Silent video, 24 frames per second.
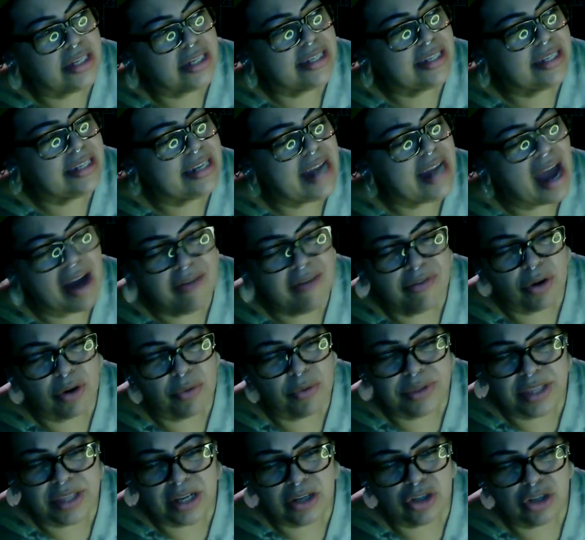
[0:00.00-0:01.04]
never,
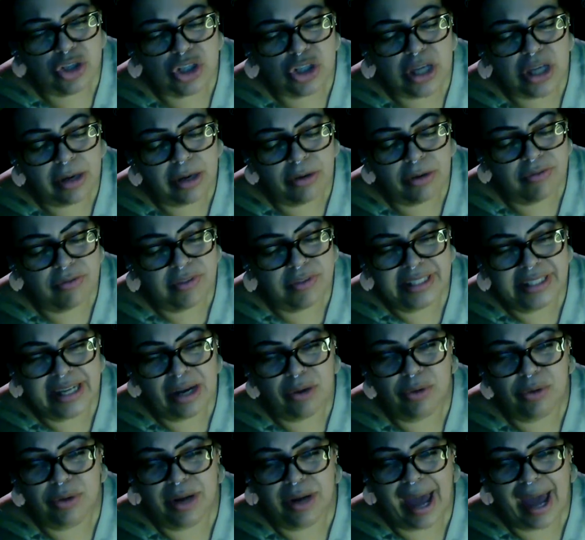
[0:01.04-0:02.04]
without a shadow of a doubt,